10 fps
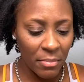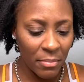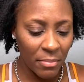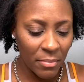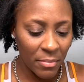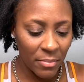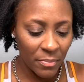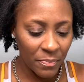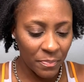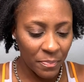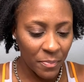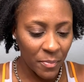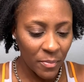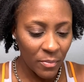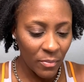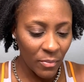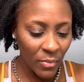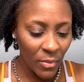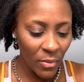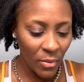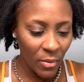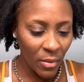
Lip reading: [no speech]